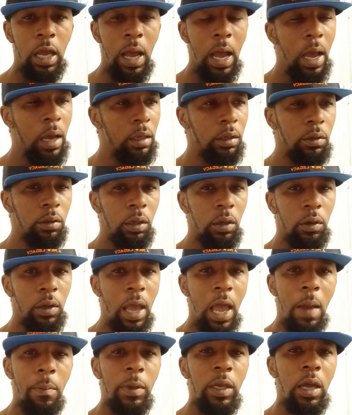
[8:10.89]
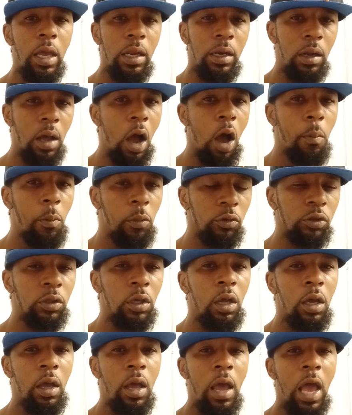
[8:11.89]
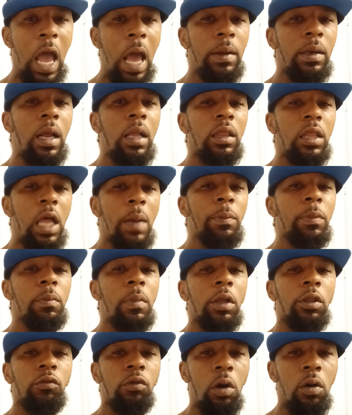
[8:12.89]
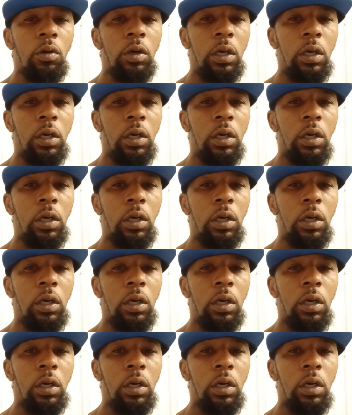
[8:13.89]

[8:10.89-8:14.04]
I, you know, had me and almost had that lump in my throat,